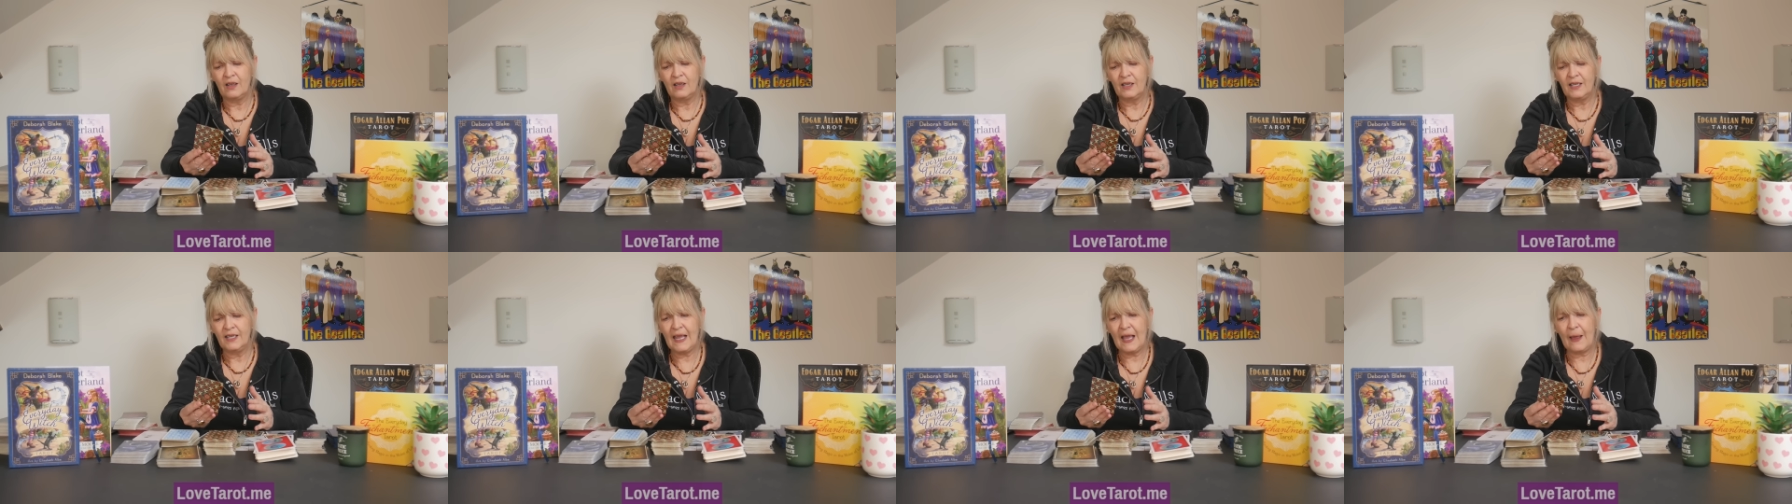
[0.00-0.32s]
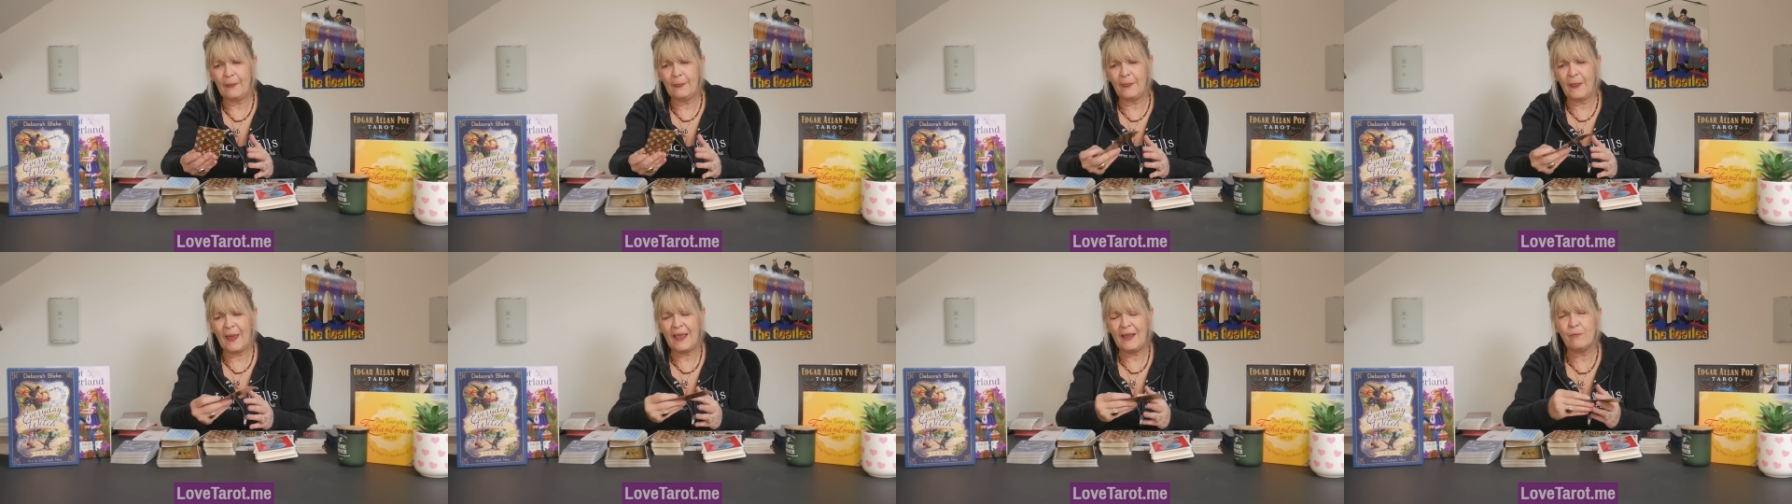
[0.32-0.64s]

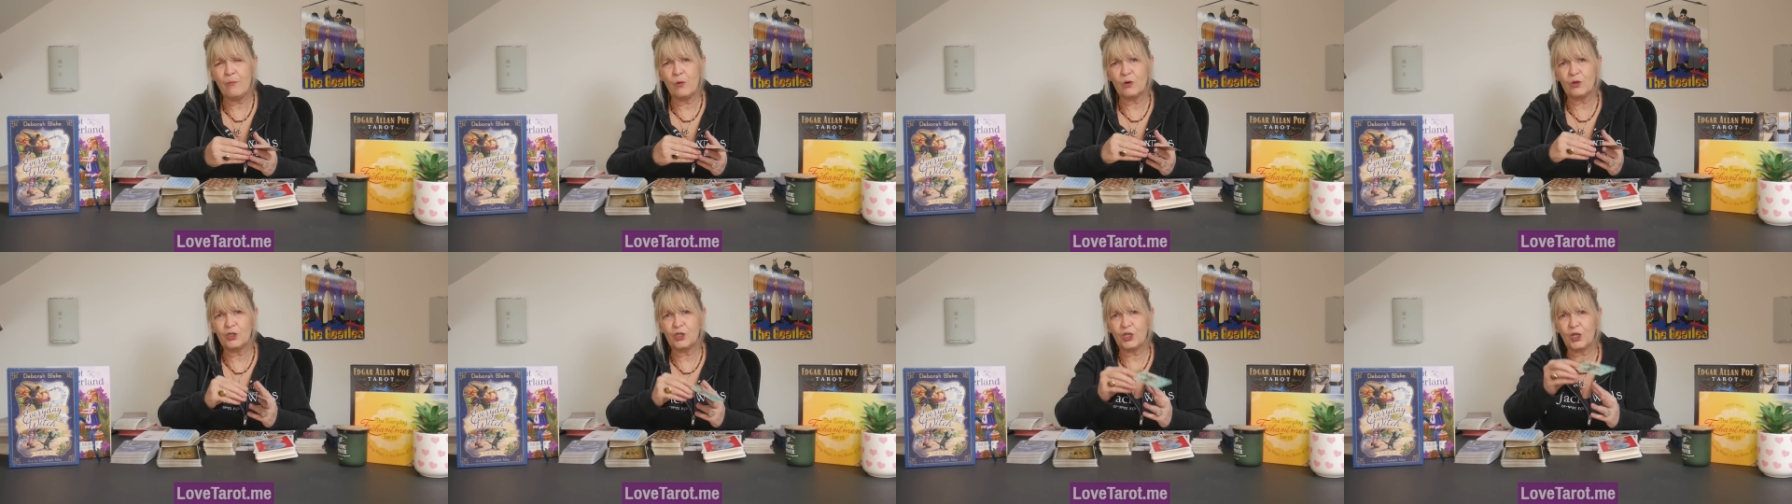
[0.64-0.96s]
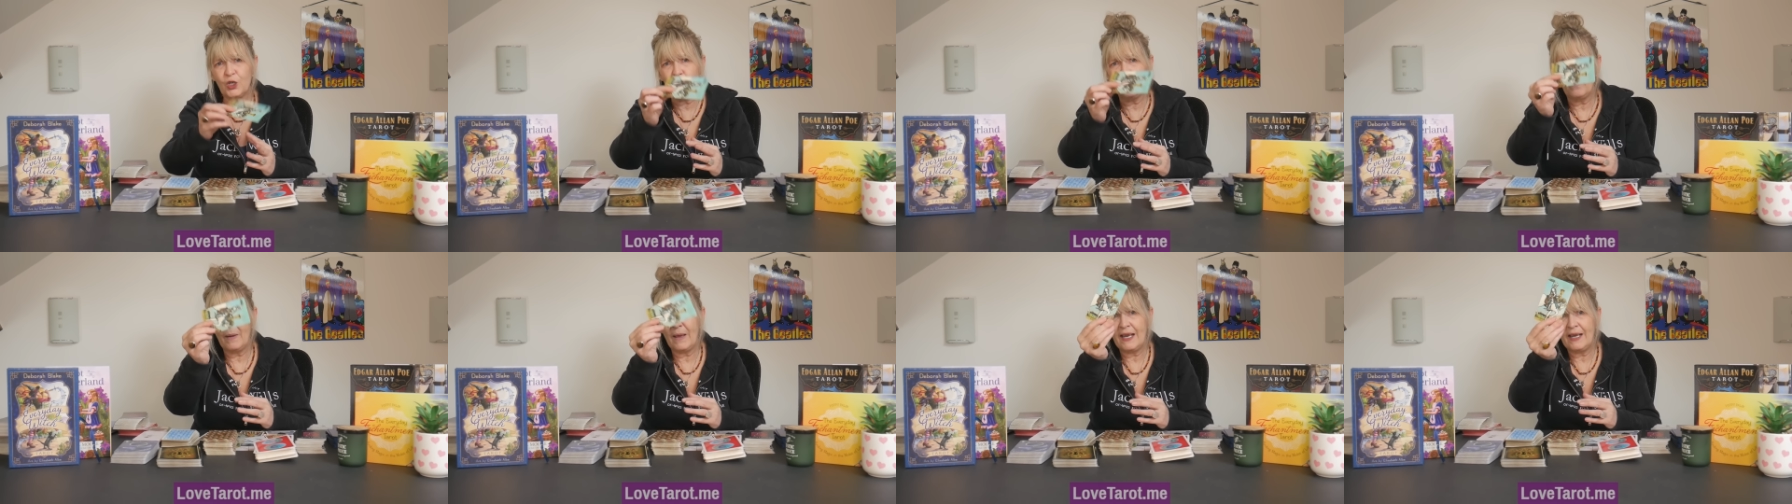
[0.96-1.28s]
Yeah, they want to
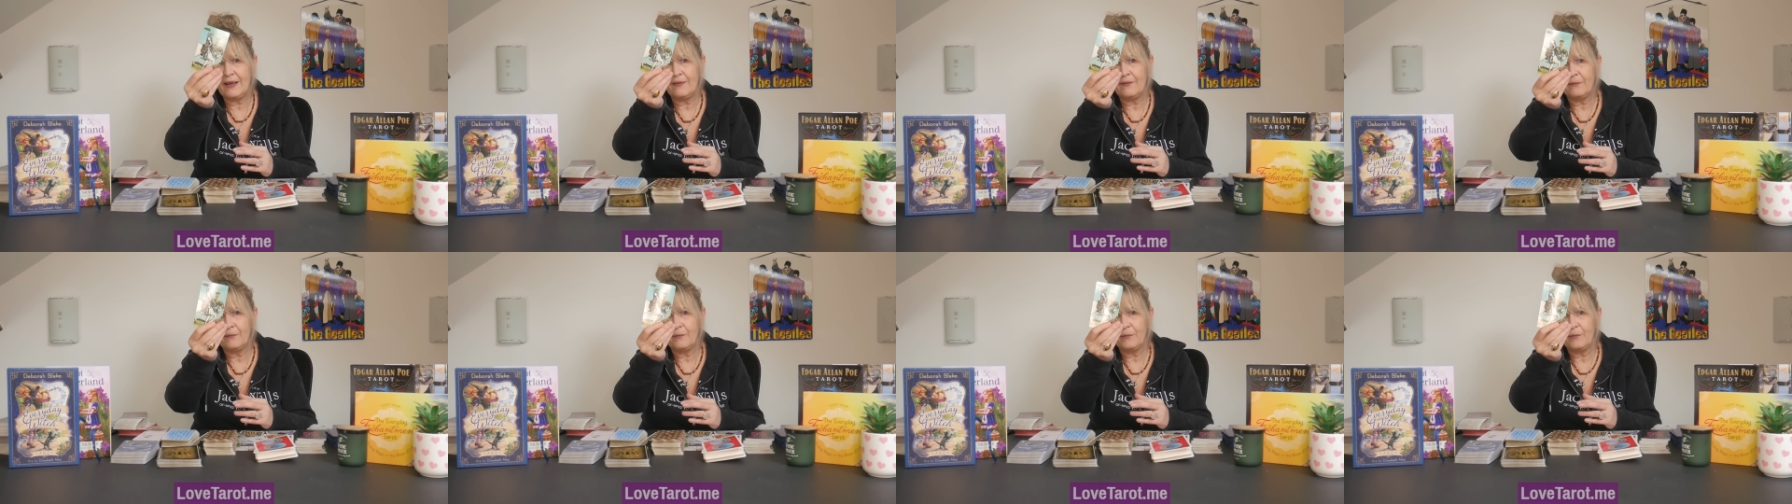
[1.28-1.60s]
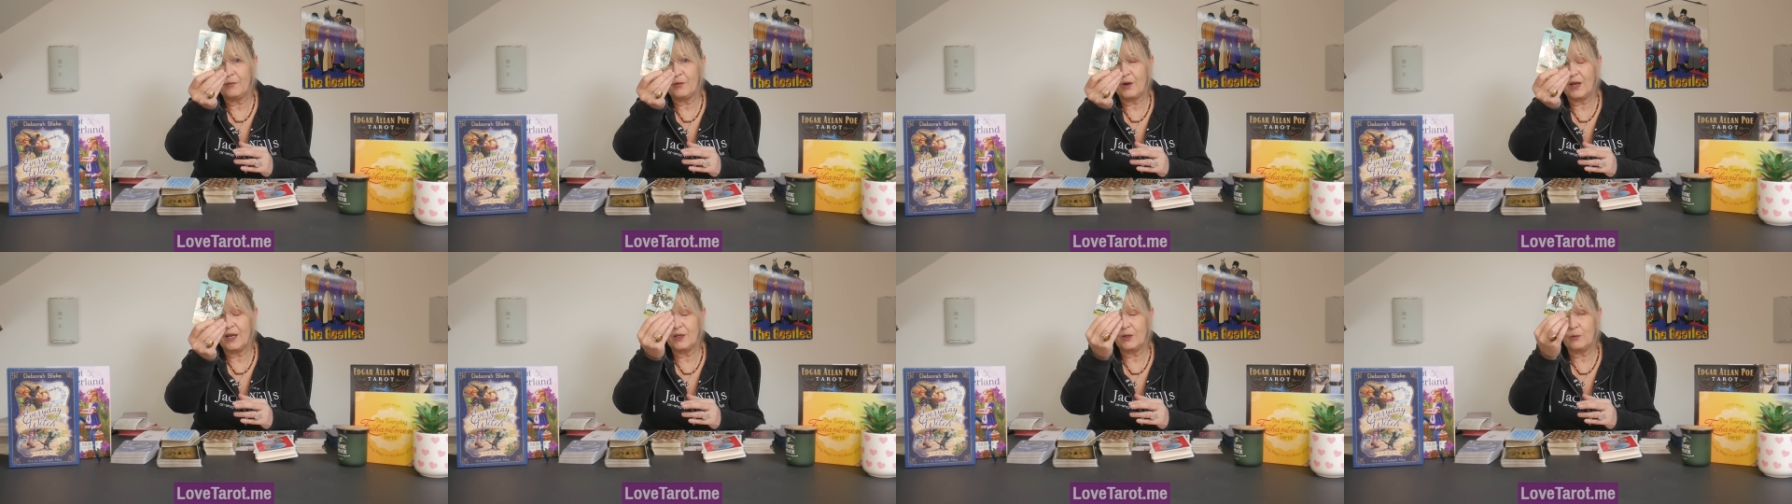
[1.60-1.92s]
come in,
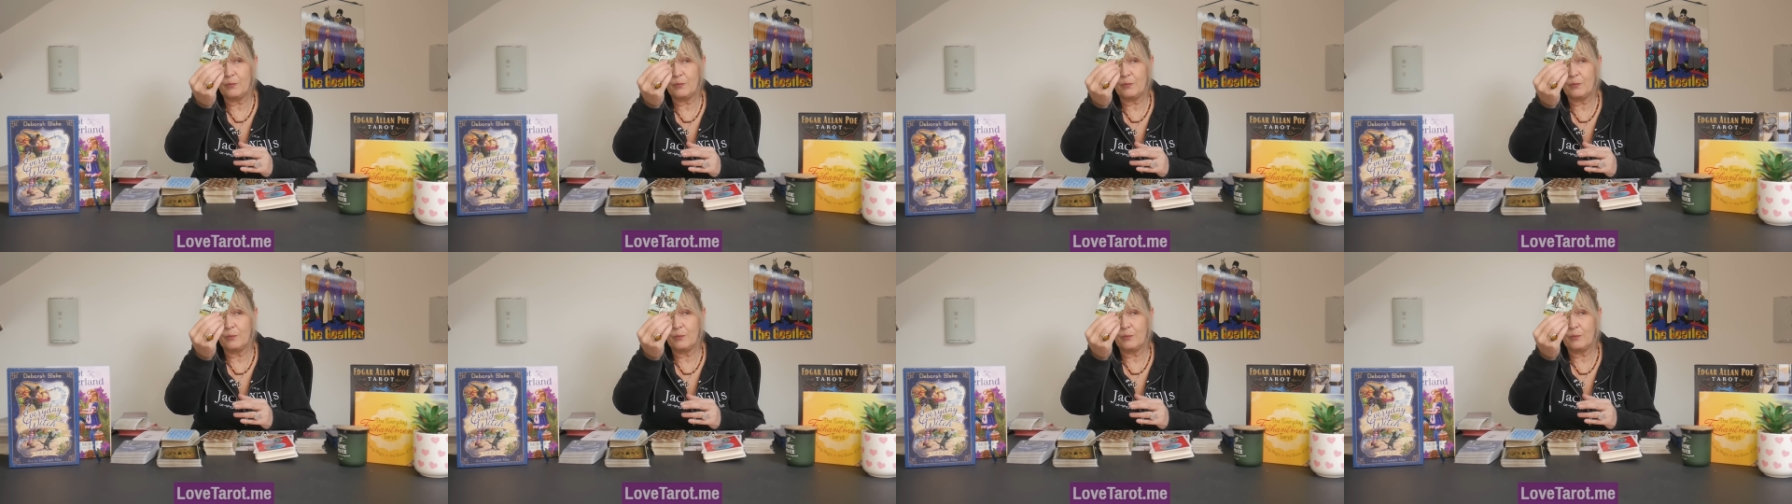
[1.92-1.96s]
right?